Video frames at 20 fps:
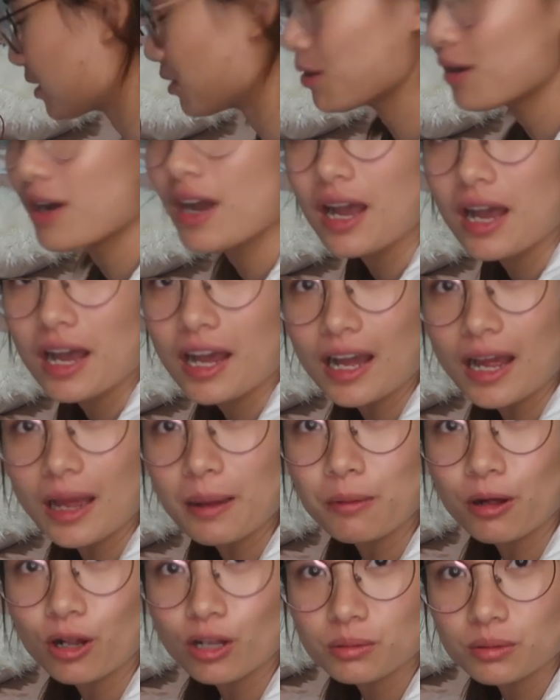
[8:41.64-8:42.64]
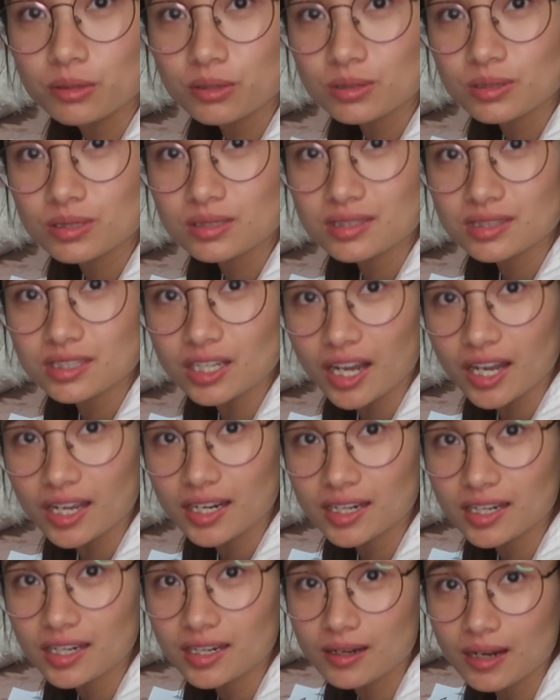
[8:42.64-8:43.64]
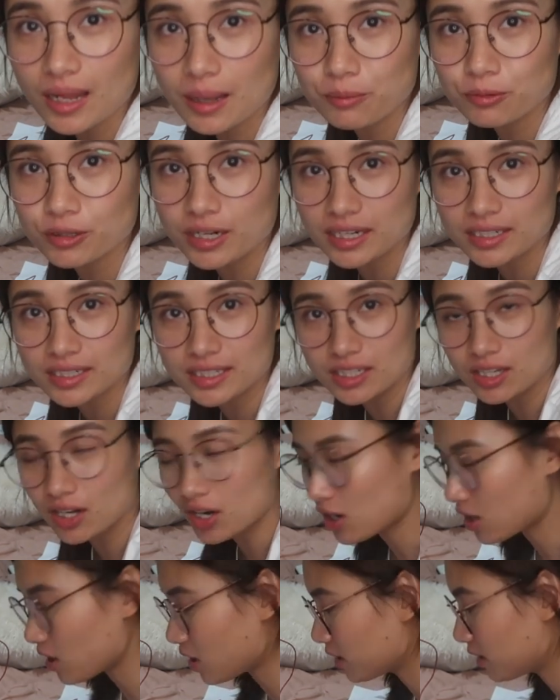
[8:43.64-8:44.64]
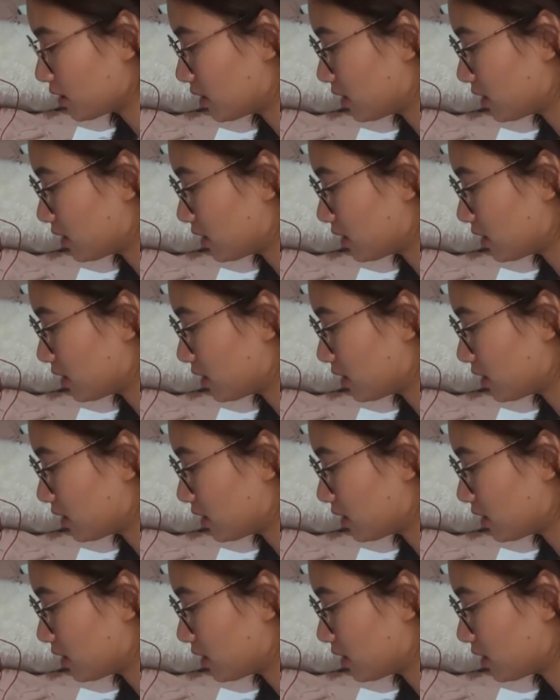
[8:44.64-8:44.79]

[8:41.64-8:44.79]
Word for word: So I'm almost done. I'm already on